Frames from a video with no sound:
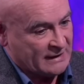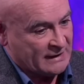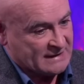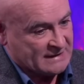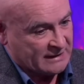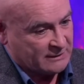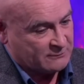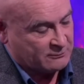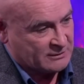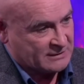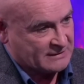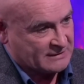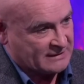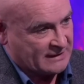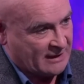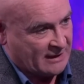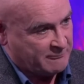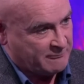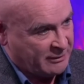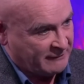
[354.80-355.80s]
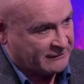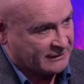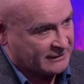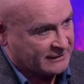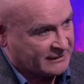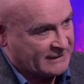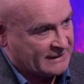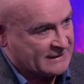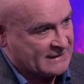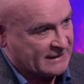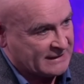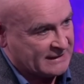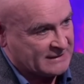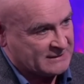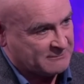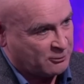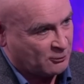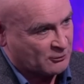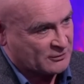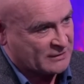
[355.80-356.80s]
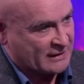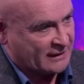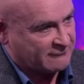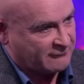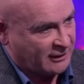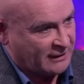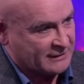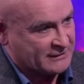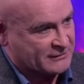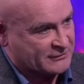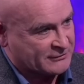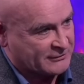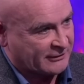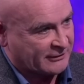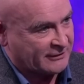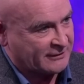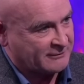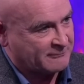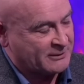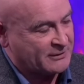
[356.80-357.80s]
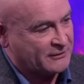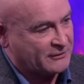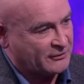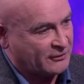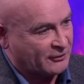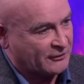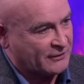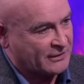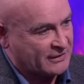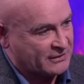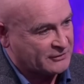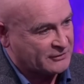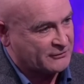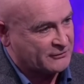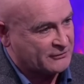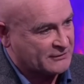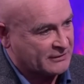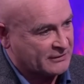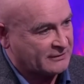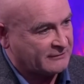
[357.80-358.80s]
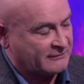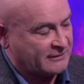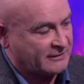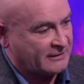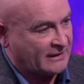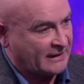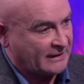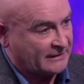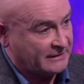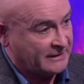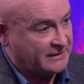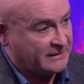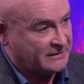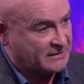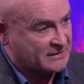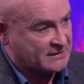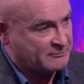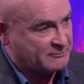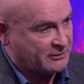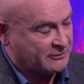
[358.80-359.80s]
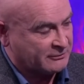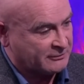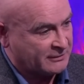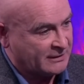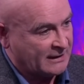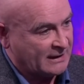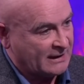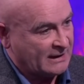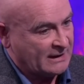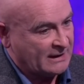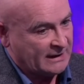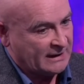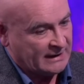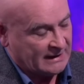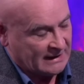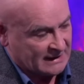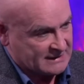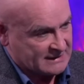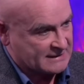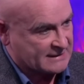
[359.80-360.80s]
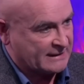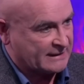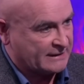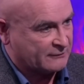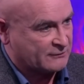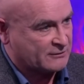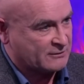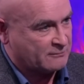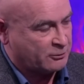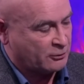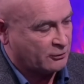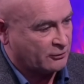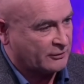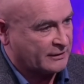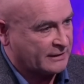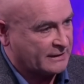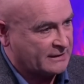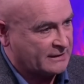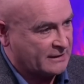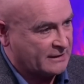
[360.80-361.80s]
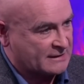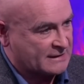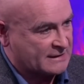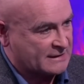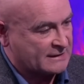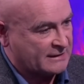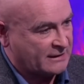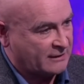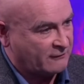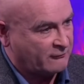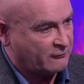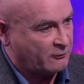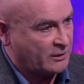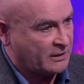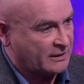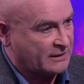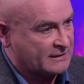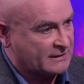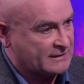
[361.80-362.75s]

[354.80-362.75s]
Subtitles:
Well, what he said was ambivalent. He said he supports our right to strike, but not the issues that are in dispute. He hasn't said he'll support the nurses and health